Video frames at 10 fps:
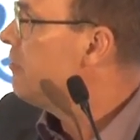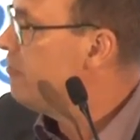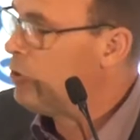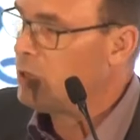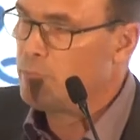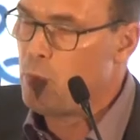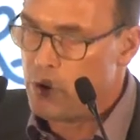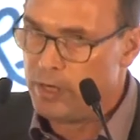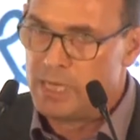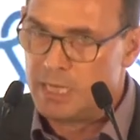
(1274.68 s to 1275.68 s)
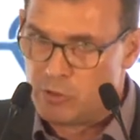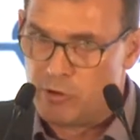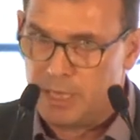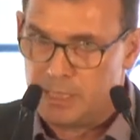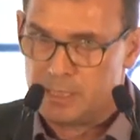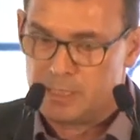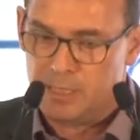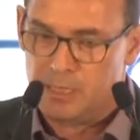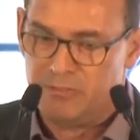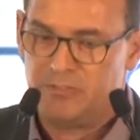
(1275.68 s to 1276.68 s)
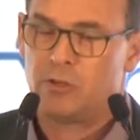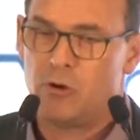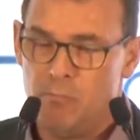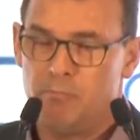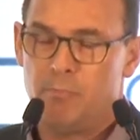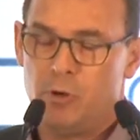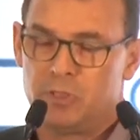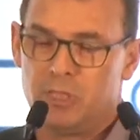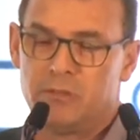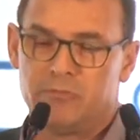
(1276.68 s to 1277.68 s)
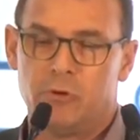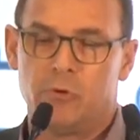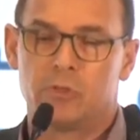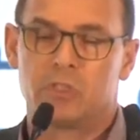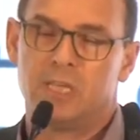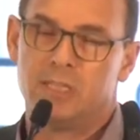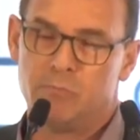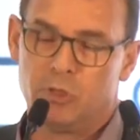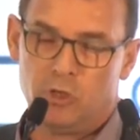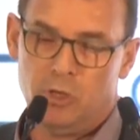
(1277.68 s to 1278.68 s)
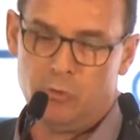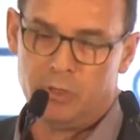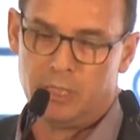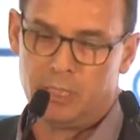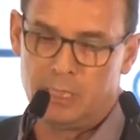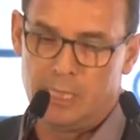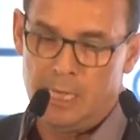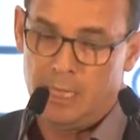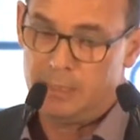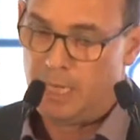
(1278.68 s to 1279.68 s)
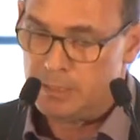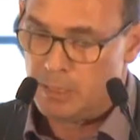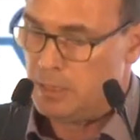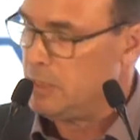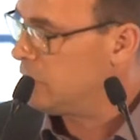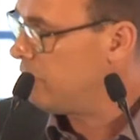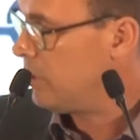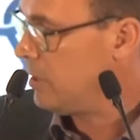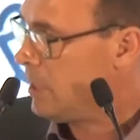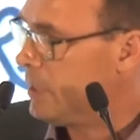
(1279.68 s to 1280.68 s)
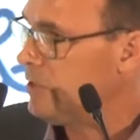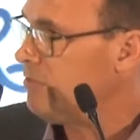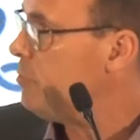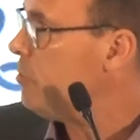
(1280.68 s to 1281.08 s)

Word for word: for the boron nitride itself. The composite, of course, is much lower than. Density is very nice of